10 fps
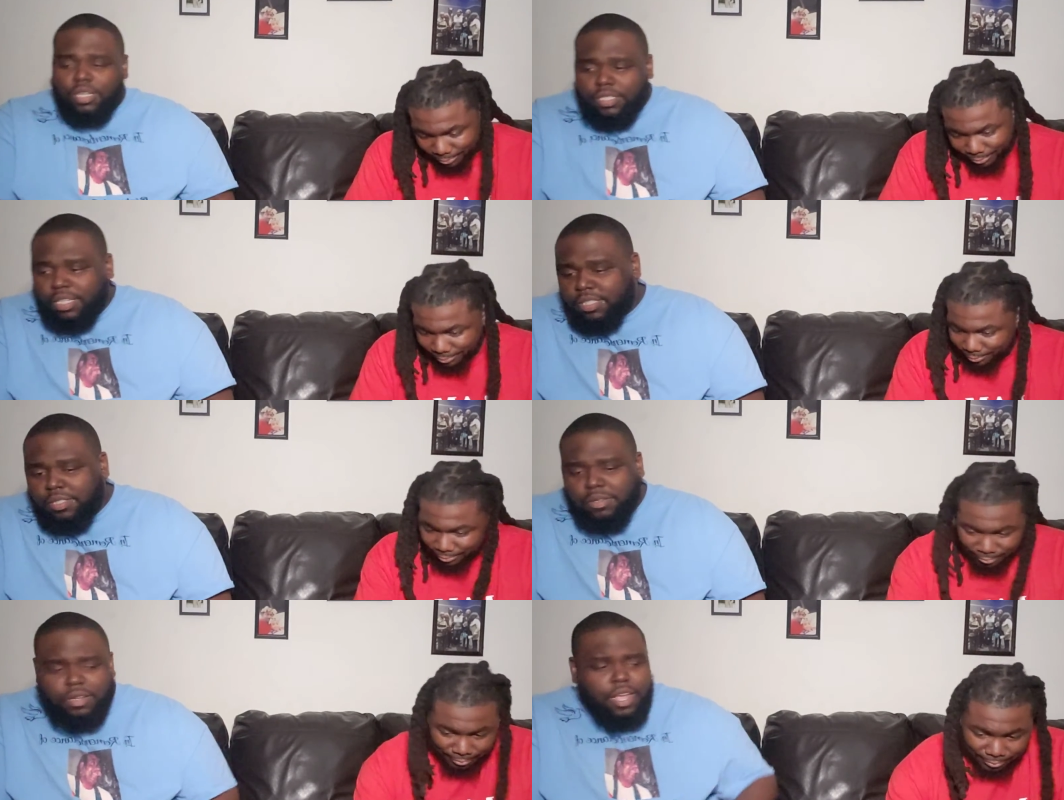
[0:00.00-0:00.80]
Speaker 1: just
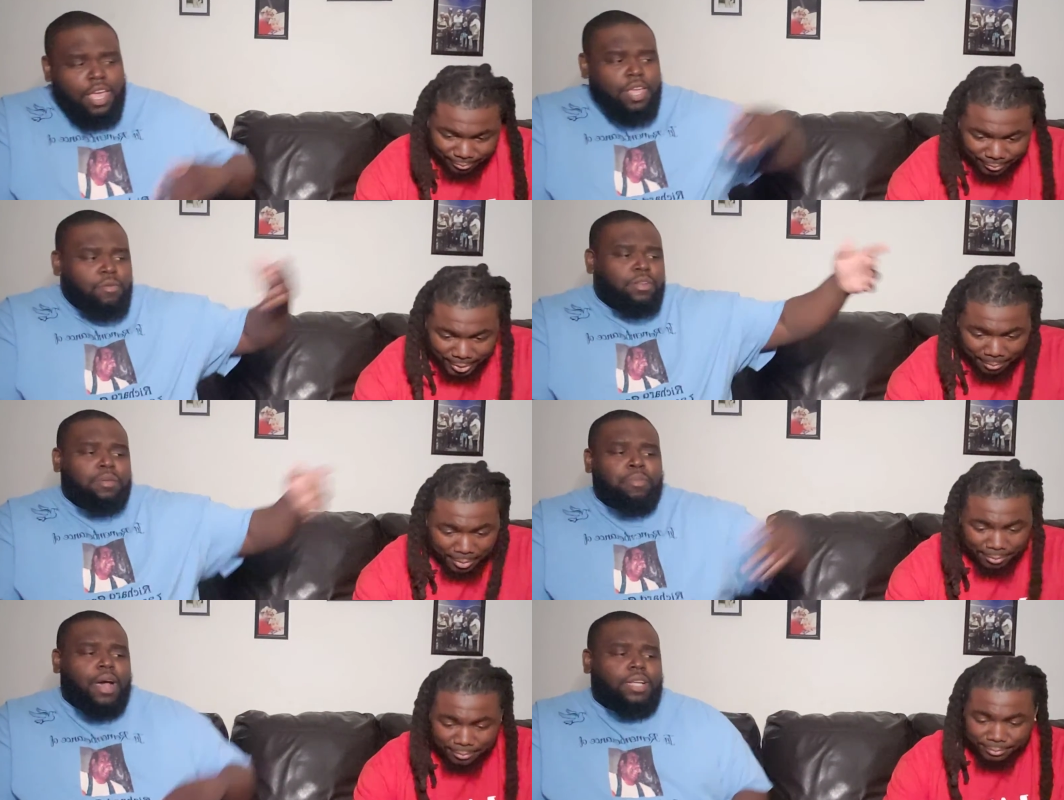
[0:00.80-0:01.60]
to hang with
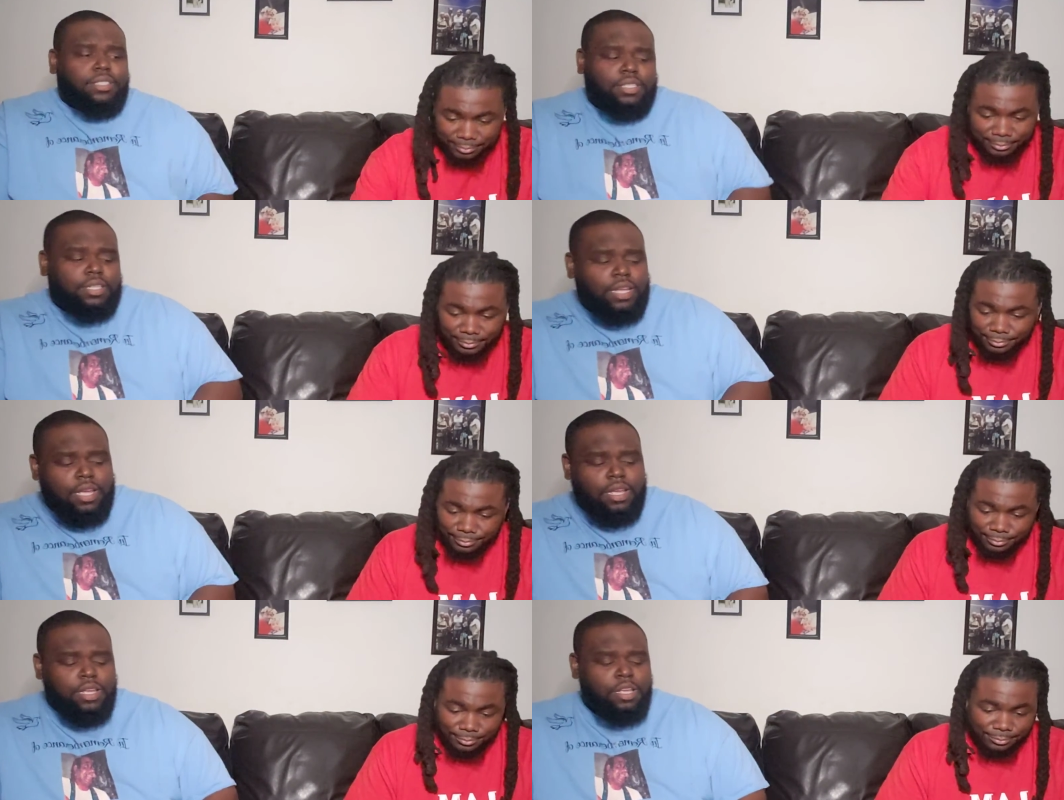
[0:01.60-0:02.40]
the posse
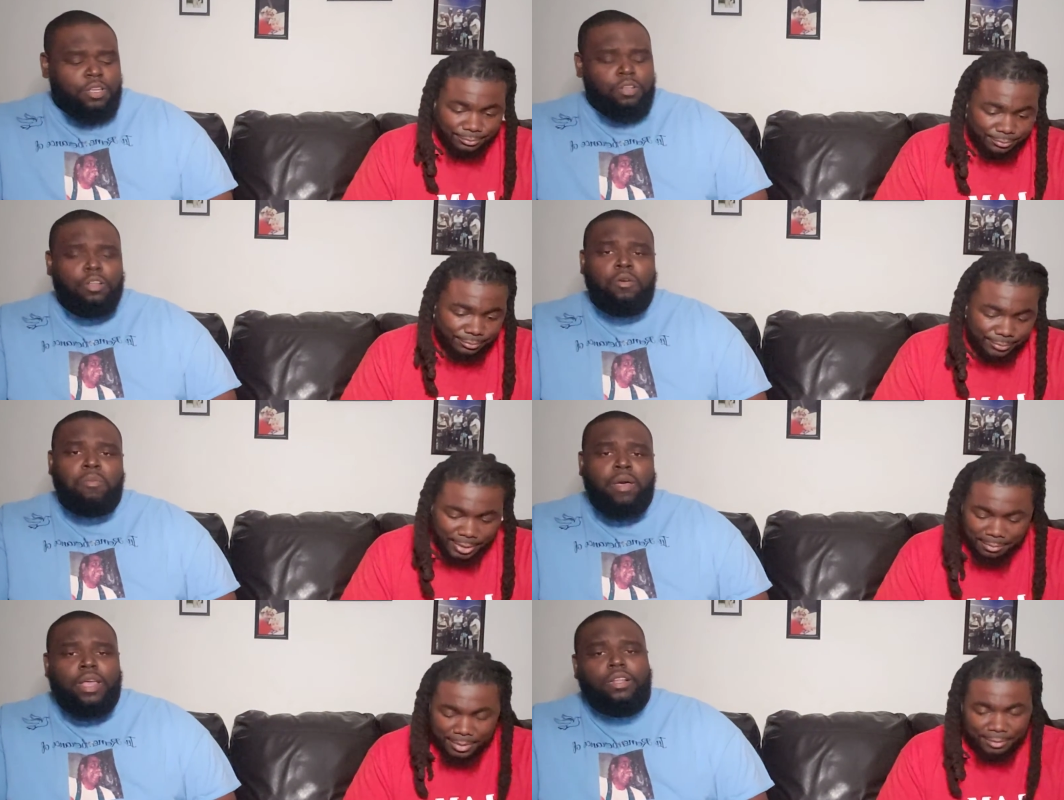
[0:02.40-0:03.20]
that you know
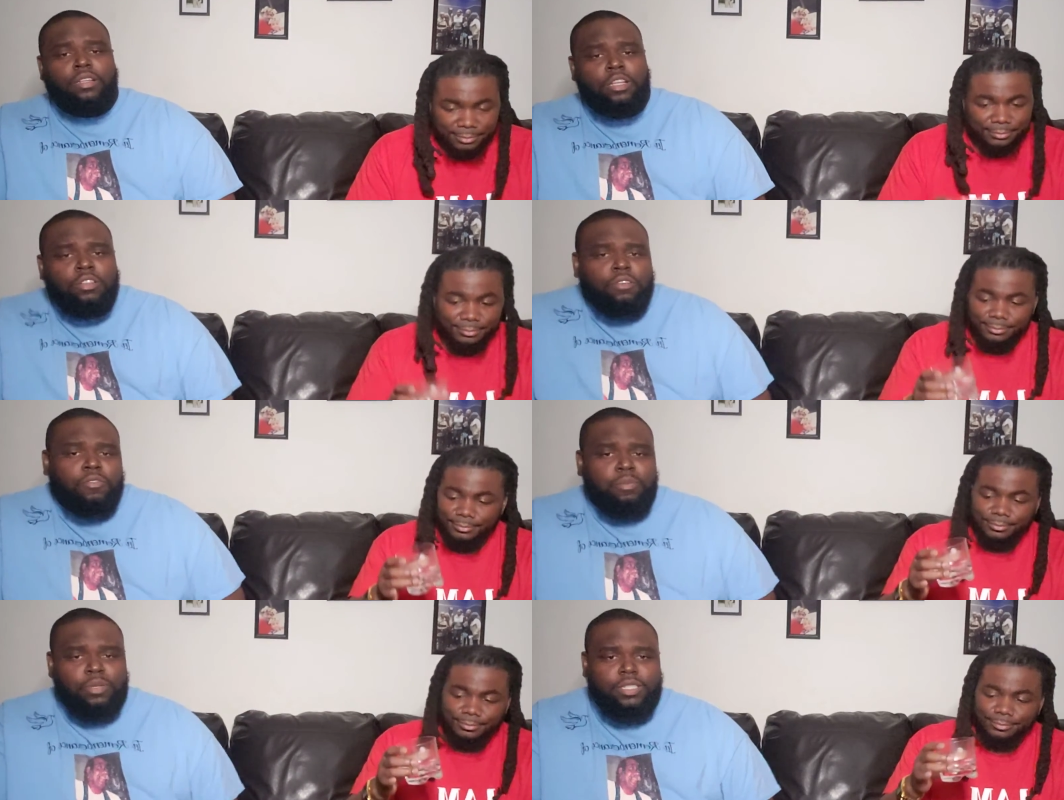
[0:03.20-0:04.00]
might they look
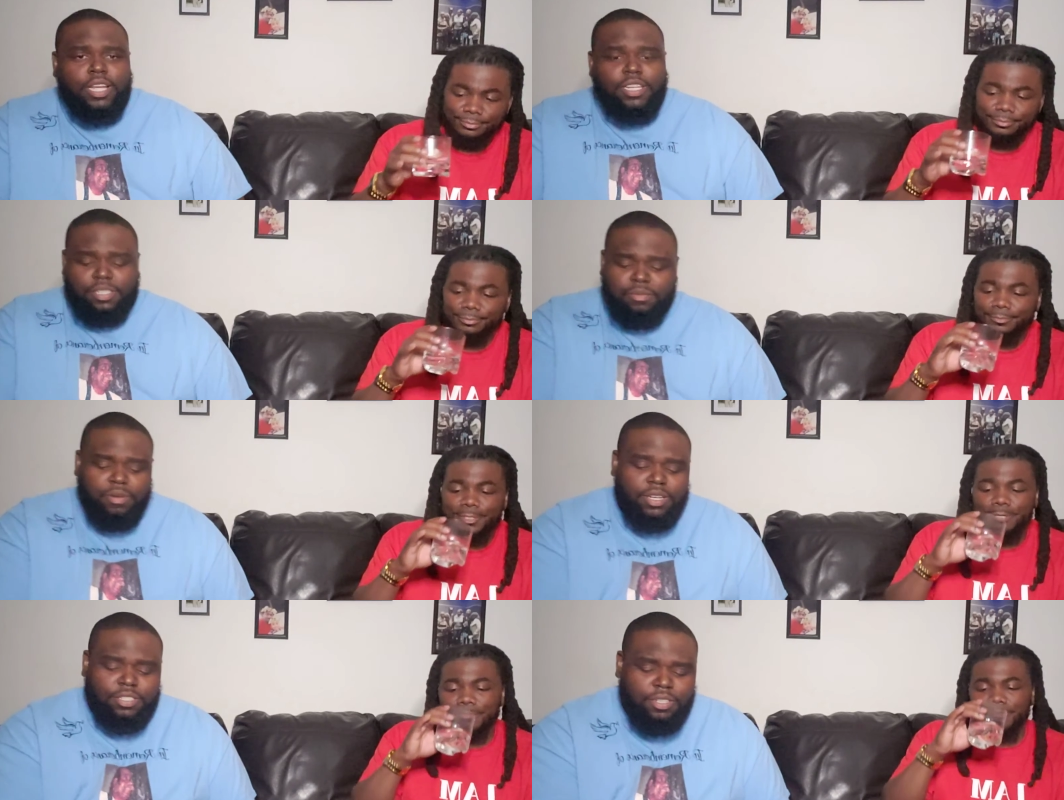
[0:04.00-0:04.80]
for protection,
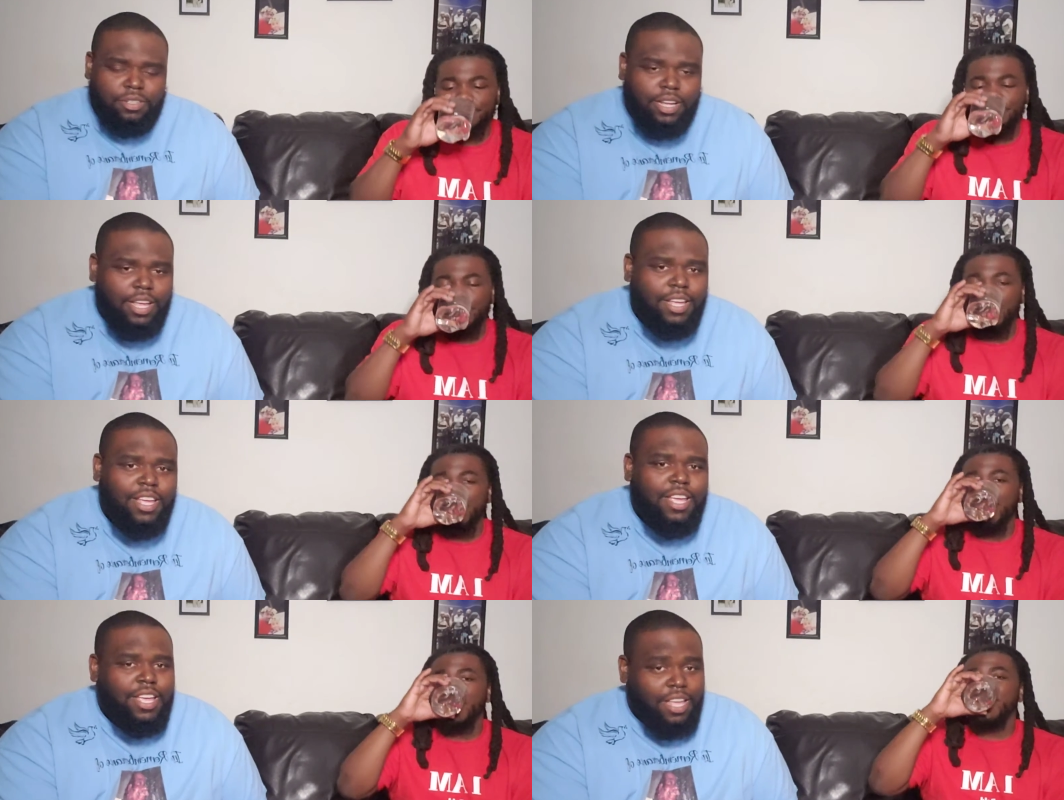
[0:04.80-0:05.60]
bro. so like,
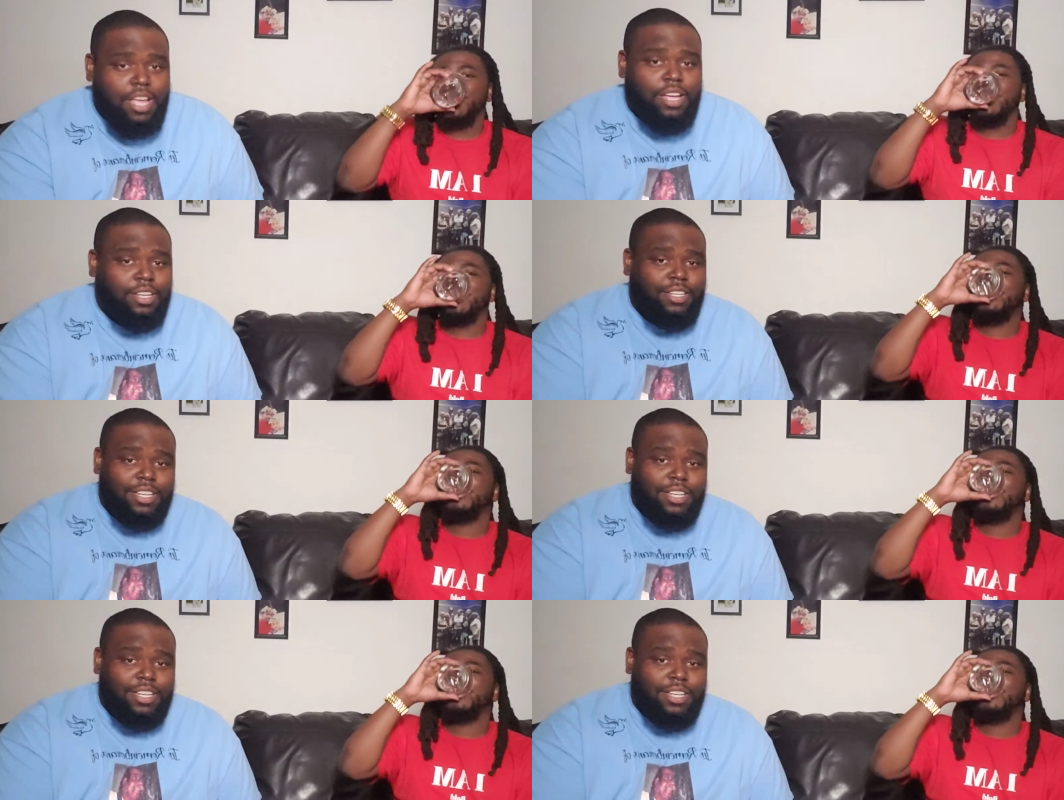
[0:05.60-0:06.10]
yeah,